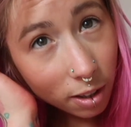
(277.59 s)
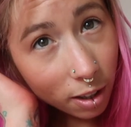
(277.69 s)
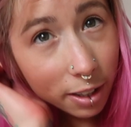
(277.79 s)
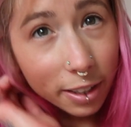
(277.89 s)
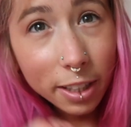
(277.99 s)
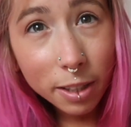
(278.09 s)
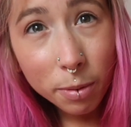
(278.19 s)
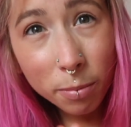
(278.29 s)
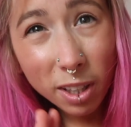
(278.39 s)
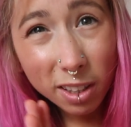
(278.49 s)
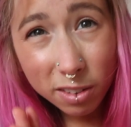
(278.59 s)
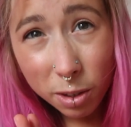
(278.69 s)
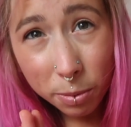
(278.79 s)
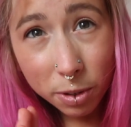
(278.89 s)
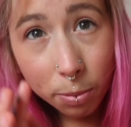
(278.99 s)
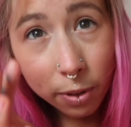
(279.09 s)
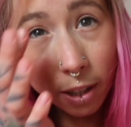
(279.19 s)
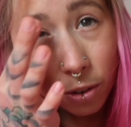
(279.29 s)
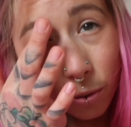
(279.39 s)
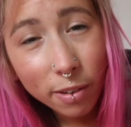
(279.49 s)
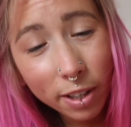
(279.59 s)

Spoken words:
I keep them like super natural.